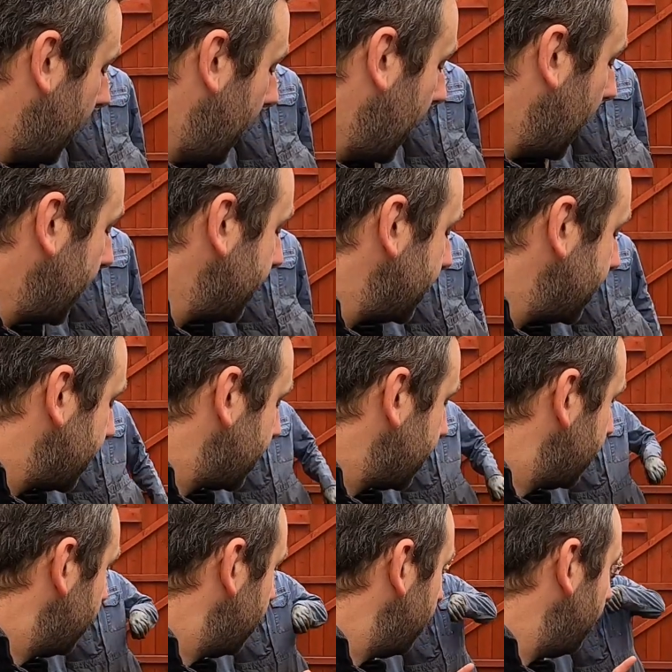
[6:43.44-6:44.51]
And
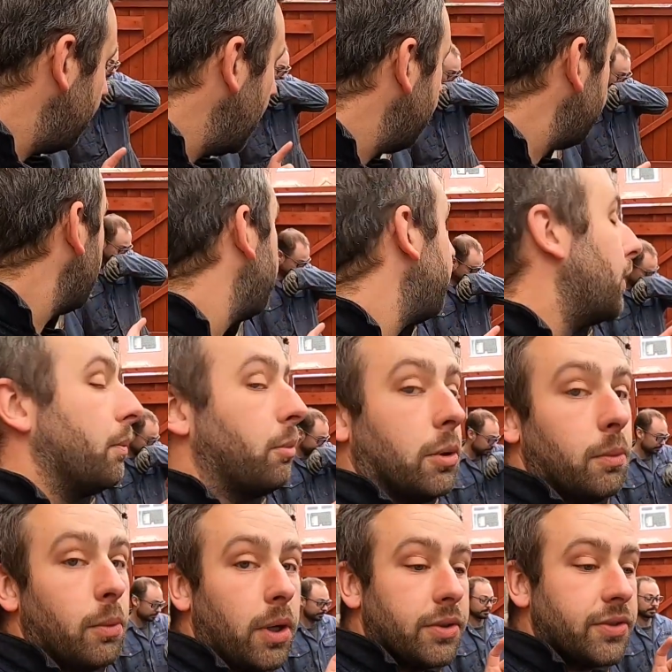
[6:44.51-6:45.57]
the other
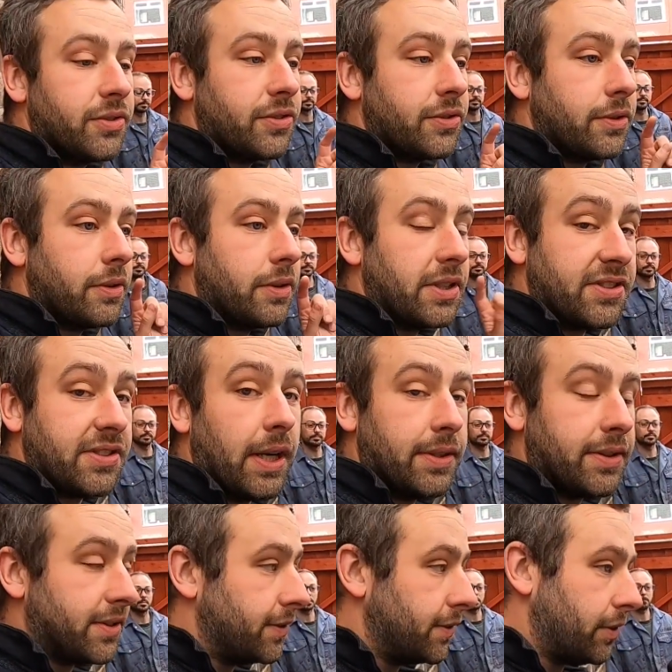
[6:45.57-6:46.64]
problem was the studs.